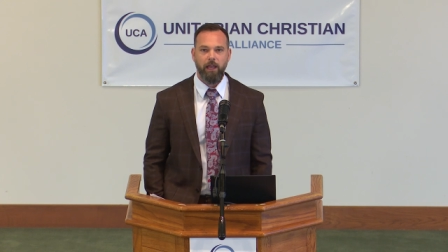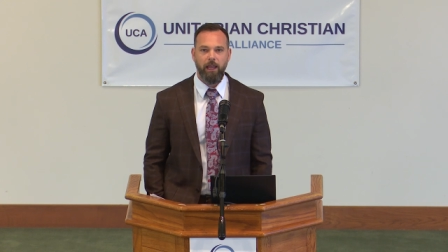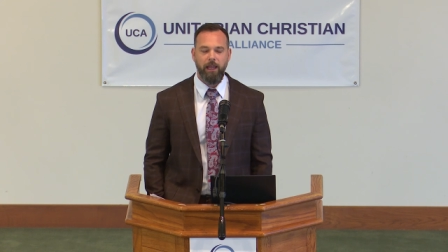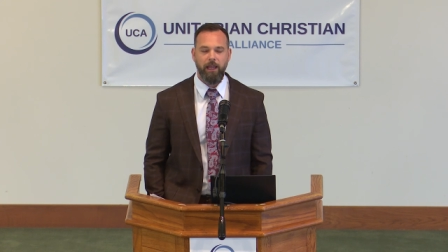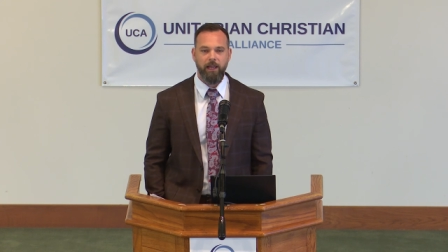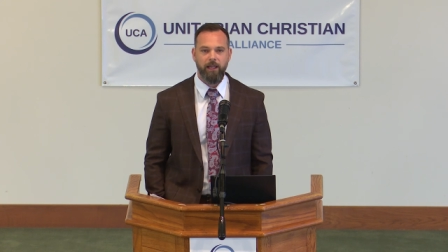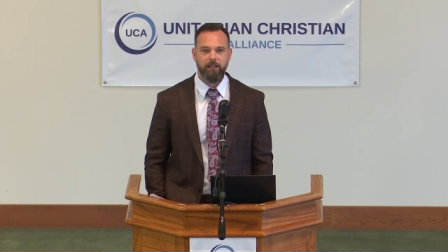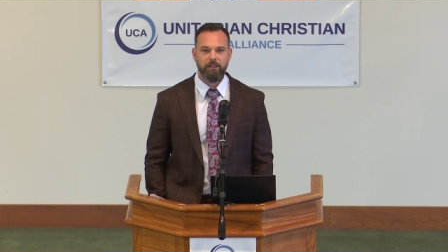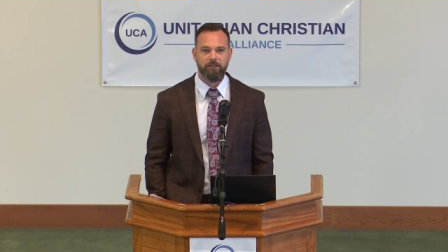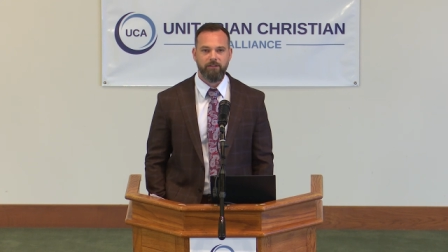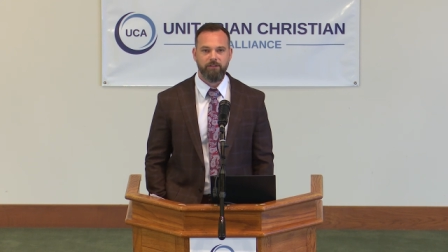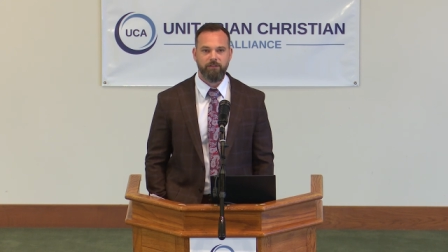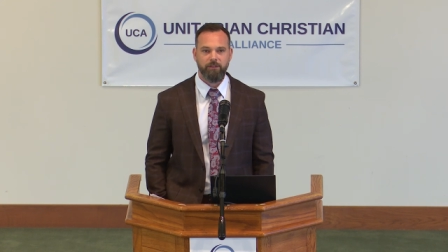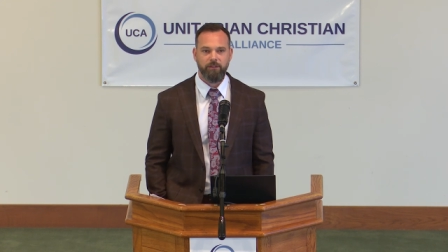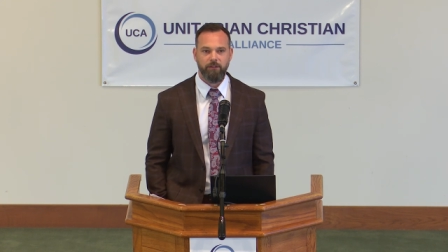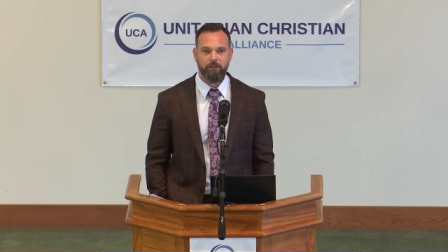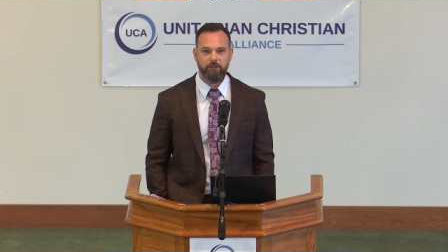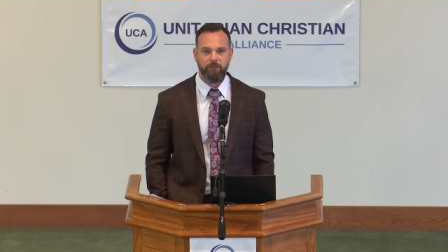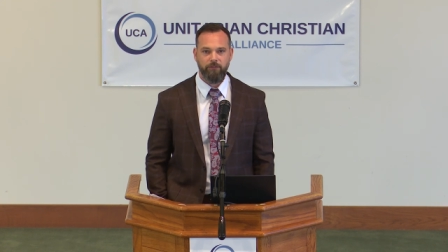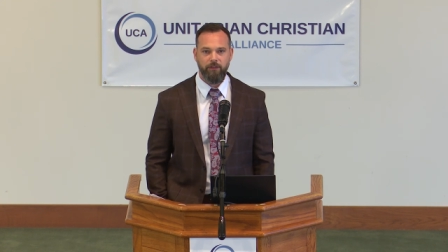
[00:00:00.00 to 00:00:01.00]
and
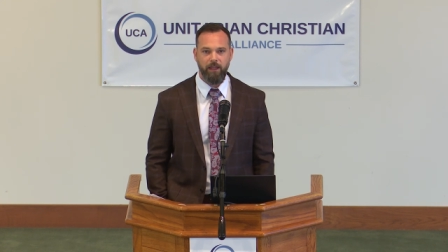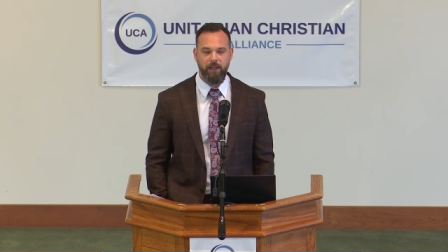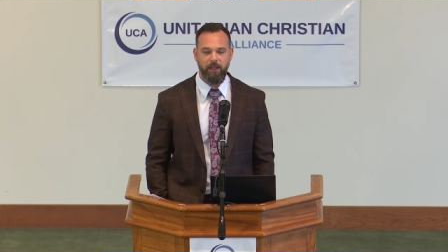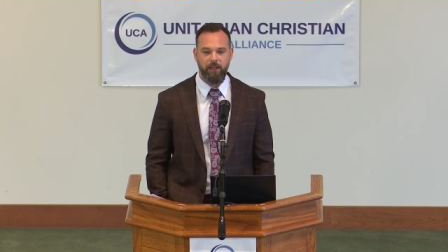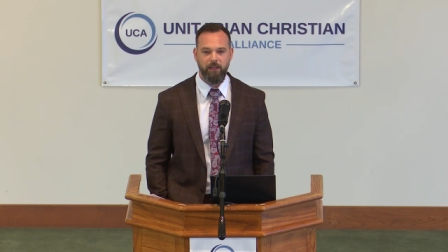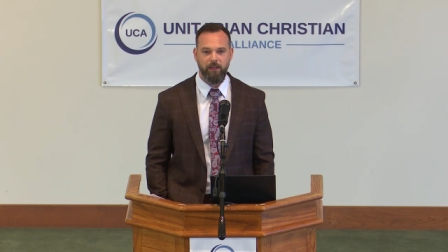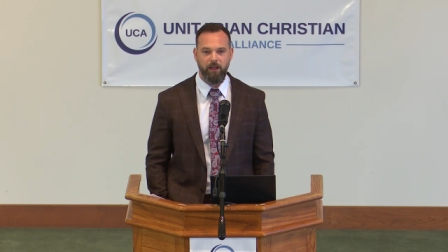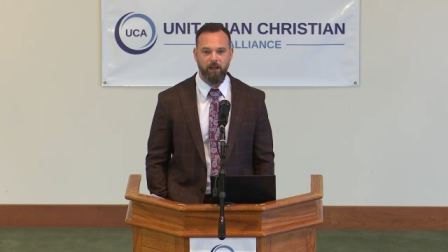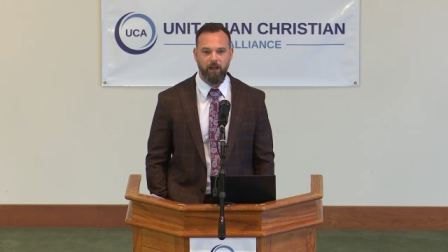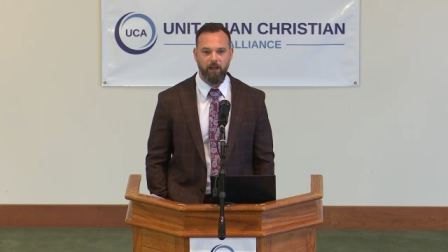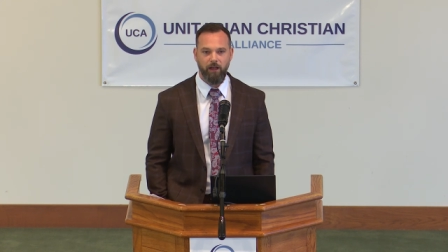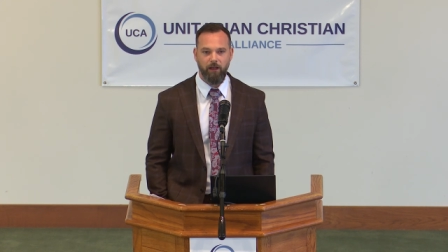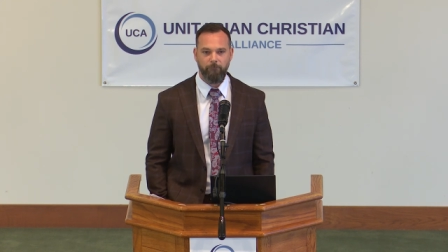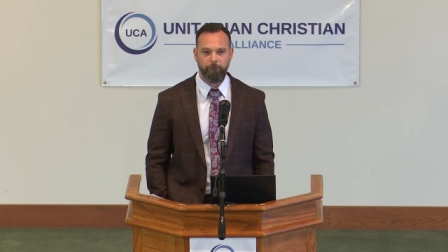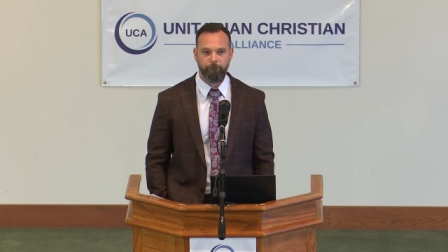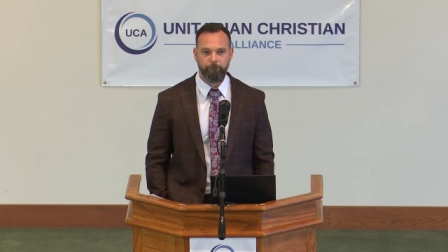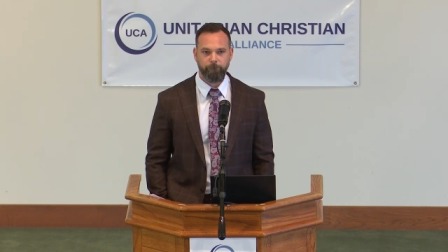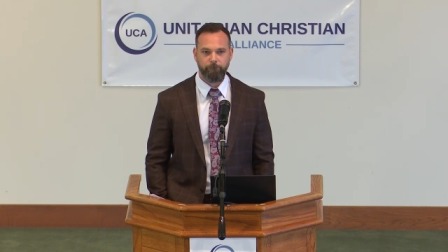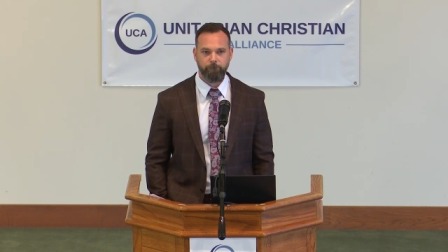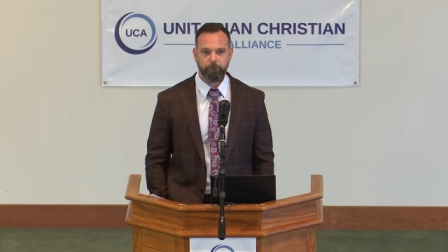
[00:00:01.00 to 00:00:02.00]
they.
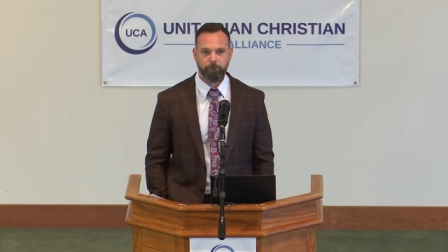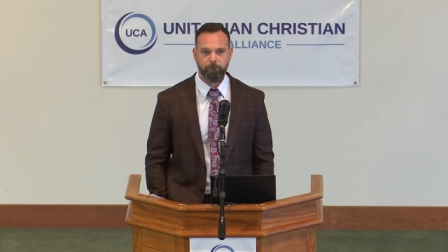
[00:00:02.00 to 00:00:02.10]
Um,